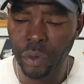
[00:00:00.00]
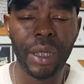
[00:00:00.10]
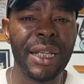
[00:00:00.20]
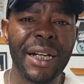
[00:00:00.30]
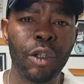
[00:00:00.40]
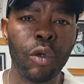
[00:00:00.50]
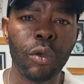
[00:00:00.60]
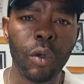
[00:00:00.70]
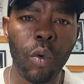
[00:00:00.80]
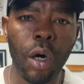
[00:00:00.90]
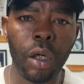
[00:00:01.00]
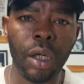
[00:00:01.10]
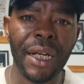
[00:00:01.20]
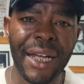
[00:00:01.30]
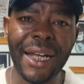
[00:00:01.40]
that cooler water,
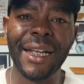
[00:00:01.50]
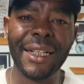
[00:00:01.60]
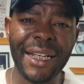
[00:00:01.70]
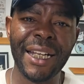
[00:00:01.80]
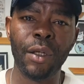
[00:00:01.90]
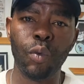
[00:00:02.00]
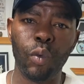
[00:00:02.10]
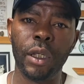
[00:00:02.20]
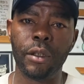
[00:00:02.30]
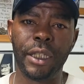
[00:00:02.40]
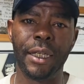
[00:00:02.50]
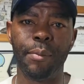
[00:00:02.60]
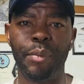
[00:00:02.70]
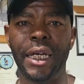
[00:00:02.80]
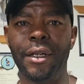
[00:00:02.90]
and it will get
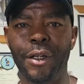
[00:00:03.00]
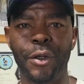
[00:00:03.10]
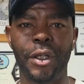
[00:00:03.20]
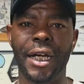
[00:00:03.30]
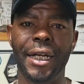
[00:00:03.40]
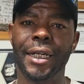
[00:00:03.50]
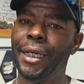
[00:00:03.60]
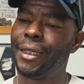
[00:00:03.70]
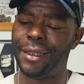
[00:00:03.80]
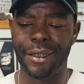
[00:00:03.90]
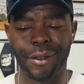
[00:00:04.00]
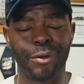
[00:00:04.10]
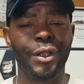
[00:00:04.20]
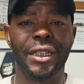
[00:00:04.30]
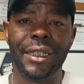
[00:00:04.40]
bit, okay? You don't
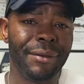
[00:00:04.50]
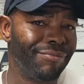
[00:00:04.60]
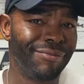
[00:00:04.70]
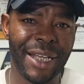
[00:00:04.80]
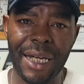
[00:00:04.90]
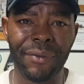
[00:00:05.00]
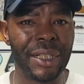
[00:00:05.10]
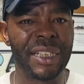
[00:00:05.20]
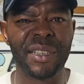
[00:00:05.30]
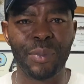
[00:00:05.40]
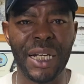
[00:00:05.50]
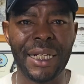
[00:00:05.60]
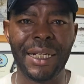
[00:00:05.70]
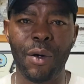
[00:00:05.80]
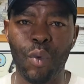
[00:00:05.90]
really have to explain
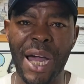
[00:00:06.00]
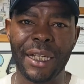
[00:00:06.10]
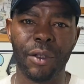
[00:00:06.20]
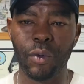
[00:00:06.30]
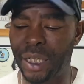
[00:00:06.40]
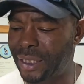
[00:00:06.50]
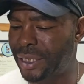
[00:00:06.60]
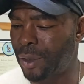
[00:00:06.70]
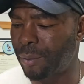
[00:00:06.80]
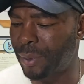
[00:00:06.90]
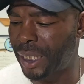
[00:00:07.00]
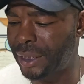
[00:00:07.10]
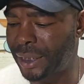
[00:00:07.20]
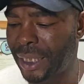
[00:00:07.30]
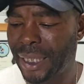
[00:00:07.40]
that wacky rig so
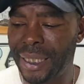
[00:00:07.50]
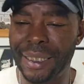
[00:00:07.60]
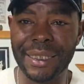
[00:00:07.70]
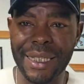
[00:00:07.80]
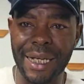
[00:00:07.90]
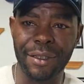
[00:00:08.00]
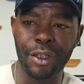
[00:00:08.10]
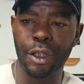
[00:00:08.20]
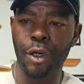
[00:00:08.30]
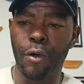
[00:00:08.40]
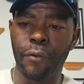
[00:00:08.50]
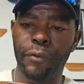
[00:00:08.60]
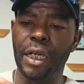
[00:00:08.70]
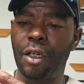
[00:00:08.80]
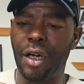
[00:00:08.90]
much. It's that good old
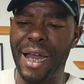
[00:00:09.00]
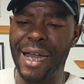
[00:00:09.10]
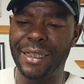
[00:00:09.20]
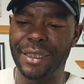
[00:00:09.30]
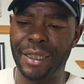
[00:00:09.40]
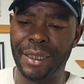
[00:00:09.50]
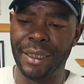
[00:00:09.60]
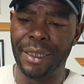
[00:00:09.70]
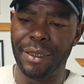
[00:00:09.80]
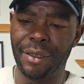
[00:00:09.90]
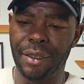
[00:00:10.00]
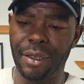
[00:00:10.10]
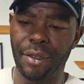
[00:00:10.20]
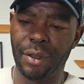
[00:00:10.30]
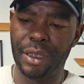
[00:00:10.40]
flutter action, you
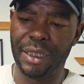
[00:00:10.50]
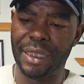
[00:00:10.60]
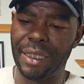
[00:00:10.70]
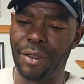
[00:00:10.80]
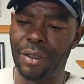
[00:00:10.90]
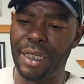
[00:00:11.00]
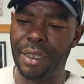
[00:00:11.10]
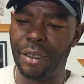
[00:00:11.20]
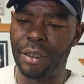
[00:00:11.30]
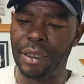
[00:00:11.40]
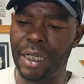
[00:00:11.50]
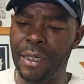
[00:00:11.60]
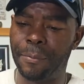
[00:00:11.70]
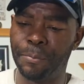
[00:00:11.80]
know, it's sitting on that hook there,